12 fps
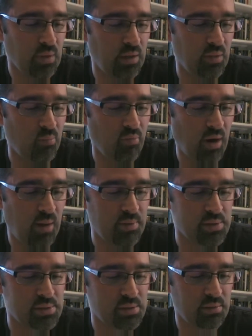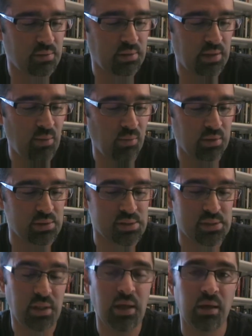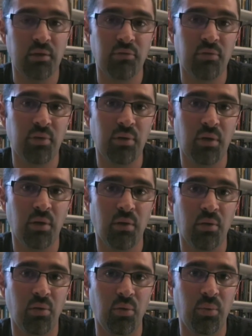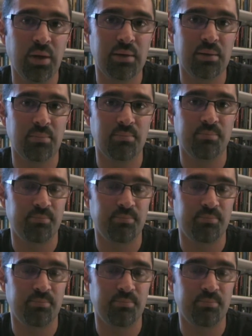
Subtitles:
in the promise that they will enslave the wicked.